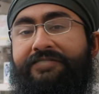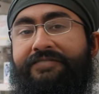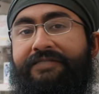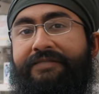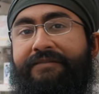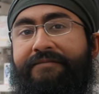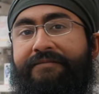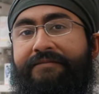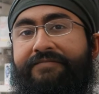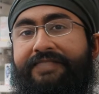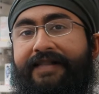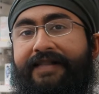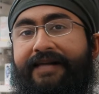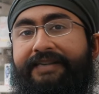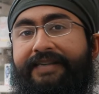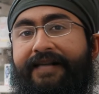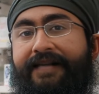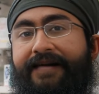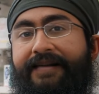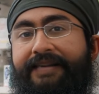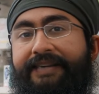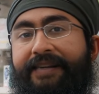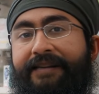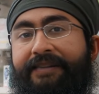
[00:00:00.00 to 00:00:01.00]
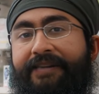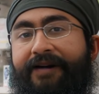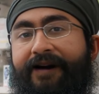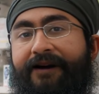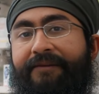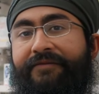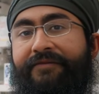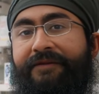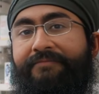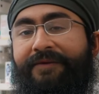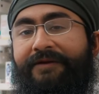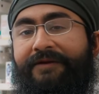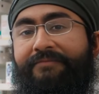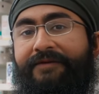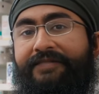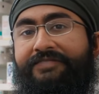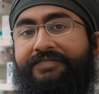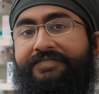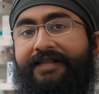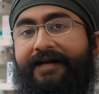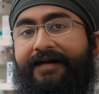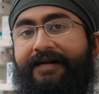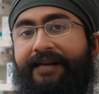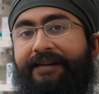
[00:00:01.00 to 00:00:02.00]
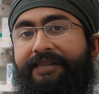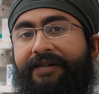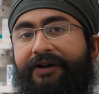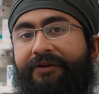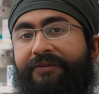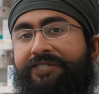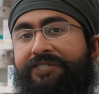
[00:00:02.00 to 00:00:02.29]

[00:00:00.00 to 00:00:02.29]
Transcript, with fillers: Dengue can often be misdiagnosed